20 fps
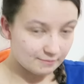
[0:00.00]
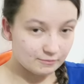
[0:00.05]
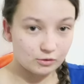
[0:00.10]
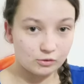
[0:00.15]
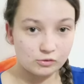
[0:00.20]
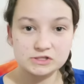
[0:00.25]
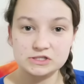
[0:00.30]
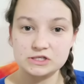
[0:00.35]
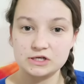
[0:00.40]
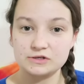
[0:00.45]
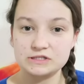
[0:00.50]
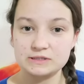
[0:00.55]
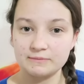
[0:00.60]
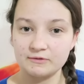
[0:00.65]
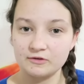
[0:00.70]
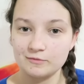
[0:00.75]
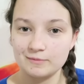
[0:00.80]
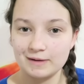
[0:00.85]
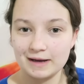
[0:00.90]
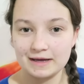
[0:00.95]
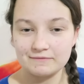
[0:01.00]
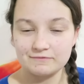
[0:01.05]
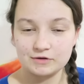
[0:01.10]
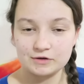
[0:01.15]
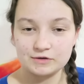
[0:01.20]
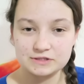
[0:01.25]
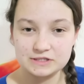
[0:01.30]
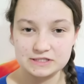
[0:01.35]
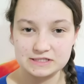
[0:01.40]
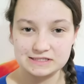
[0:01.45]
Also, some of you might have
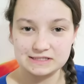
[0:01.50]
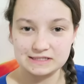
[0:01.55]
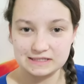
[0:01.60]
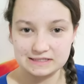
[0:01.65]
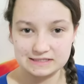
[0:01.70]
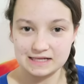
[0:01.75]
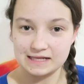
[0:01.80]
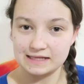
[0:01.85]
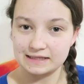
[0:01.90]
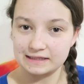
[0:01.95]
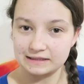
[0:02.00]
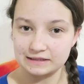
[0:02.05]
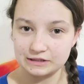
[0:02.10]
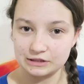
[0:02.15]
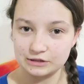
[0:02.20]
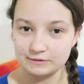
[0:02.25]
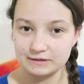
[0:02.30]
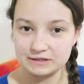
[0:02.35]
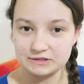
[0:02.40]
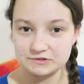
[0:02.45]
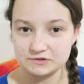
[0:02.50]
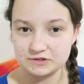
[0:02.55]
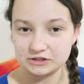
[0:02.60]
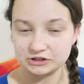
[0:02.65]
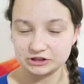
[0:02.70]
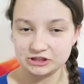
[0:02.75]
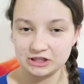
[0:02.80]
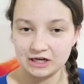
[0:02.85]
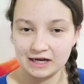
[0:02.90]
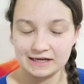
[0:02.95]
noticed the slightly new
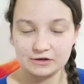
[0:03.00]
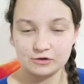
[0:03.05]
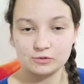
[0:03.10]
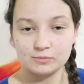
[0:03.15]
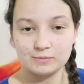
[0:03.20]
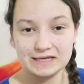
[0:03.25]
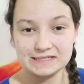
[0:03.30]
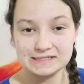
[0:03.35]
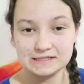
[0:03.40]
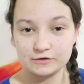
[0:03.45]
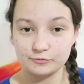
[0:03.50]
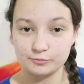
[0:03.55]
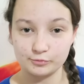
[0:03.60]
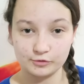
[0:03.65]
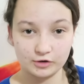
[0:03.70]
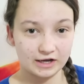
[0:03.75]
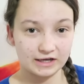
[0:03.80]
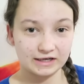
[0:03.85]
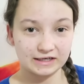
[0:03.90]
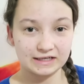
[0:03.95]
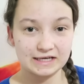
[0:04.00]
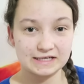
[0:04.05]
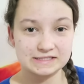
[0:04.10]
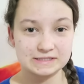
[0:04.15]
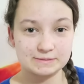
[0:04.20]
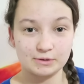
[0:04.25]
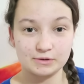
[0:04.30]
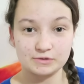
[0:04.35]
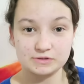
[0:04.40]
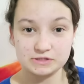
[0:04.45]
introduction. I call myself Bryony
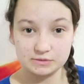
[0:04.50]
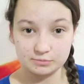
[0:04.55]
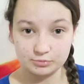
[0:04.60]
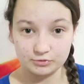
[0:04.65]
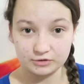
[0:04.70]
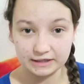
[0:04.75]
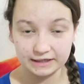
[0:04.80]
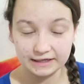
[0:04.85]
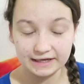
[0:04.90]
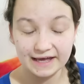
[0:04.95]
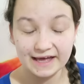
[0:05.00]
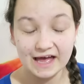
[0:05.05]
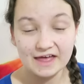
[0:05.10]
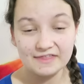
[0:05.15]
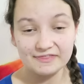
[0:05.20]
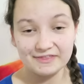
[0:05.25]
as opposed to Brie.